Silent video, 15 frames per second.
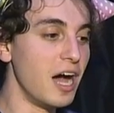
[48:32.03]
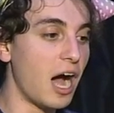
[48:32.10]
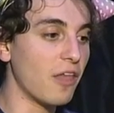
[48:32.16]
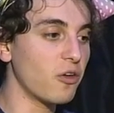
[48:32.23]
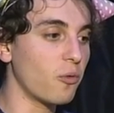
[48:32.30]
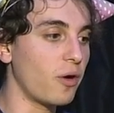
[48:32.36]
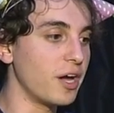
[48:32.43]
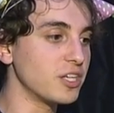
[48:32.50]

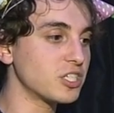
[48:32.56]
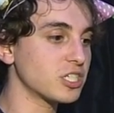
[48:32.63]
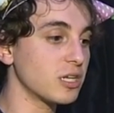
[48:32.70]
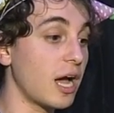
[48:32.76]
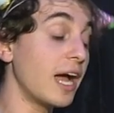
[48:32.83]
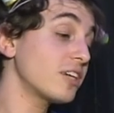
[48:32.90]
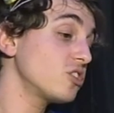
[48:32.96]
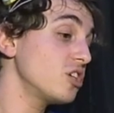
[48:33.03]
Otherwise,
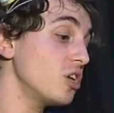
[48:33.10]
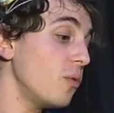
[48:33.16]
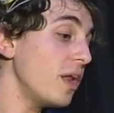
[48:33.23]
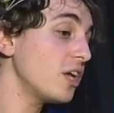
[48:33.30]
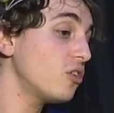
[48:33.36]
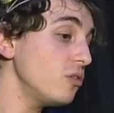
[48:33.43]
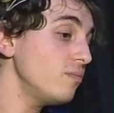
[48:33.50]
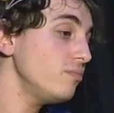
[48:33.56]
actually, you know what
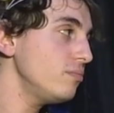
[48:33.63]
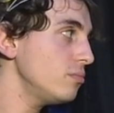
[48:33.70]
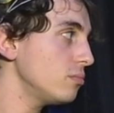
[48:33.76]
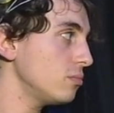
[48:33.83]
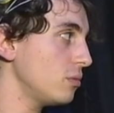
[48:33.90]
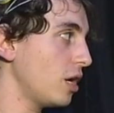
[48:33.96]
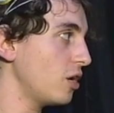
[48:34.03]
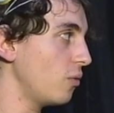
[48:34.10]
I could,
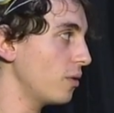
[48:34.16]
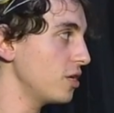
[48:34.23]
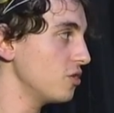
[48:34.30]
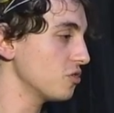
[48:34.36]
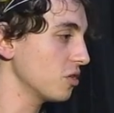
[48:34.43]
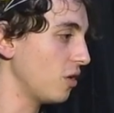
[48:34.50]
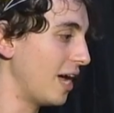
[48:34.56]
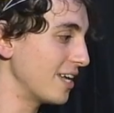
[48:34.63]
I don't want to
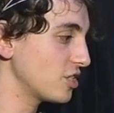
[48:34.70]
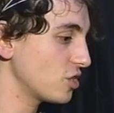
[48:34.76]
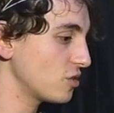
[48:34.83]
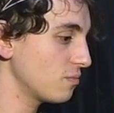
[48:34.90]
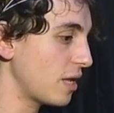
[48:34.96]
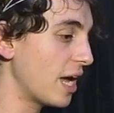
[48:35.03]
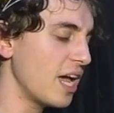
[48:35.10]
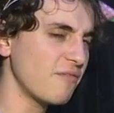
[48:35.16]
use the glass.
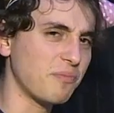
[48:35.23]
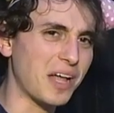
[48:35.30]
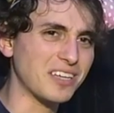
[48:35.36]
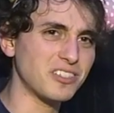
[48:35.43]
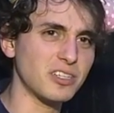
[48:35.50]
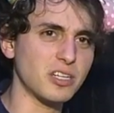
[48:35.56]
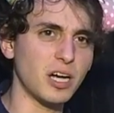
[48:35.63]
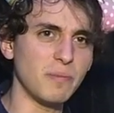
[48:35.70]
I have
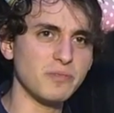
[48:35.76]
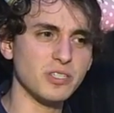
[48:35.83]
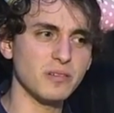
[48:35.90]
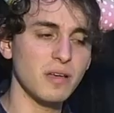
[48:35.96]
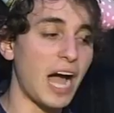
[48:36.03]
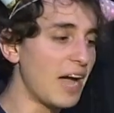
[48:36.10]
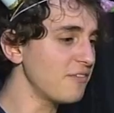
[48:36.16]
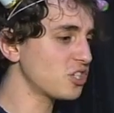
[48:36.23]
plastic cups.
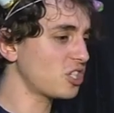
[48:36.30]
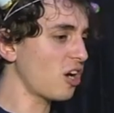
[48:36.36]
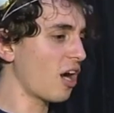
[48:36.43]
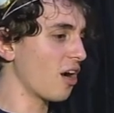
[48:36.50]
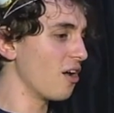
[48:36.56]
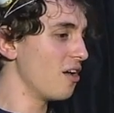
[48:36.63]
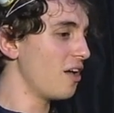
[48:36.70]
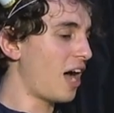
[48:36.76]
I have a
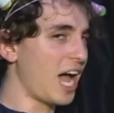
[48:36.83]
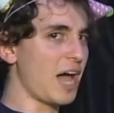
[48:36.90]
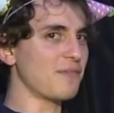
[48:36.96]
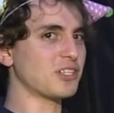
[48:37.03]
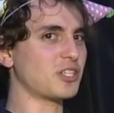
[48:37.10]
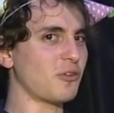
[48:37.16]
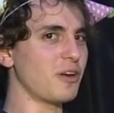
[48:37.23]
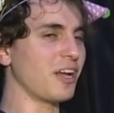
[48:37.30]
stir. I have
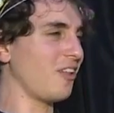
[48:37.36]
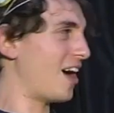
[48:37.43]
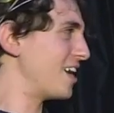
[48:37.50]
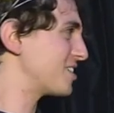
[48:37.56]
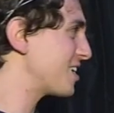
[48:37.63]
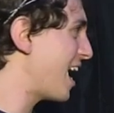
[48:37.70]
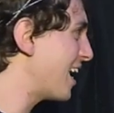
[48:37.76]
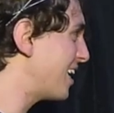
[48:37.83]
a stirring
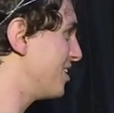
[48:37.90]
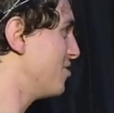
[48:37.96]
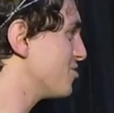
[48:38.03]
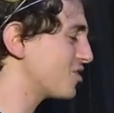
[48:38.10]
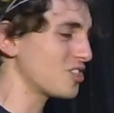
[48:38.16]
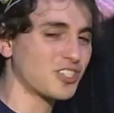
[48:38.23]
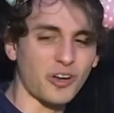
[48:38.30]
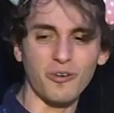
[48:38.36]
glass. I can
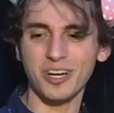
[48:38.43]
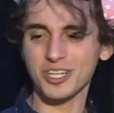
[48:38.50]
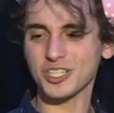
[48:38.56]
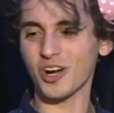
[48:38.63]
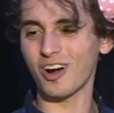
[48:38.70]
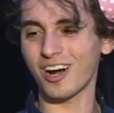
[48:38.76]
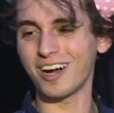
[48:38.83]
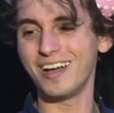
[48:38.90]
use the stirring
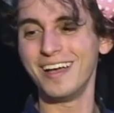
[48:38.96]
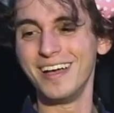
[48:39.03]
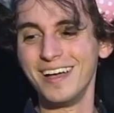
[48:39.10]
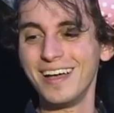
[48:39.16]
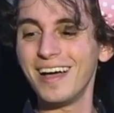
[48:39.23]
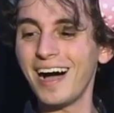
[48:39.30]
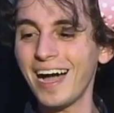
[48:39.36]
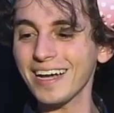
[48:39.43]
jar.
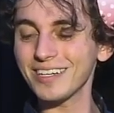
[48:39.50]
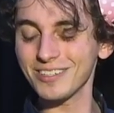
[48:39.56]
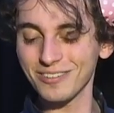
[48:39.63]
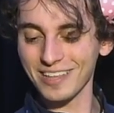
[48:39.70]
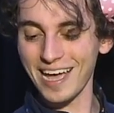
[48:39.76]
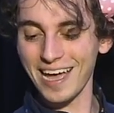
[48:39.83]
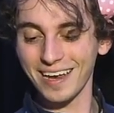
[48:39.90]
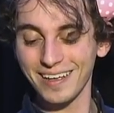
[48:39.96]
I can do
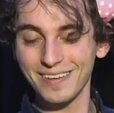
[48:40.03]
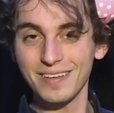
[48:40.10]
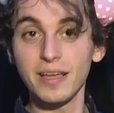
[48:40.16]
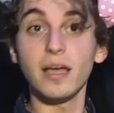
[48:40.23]
that.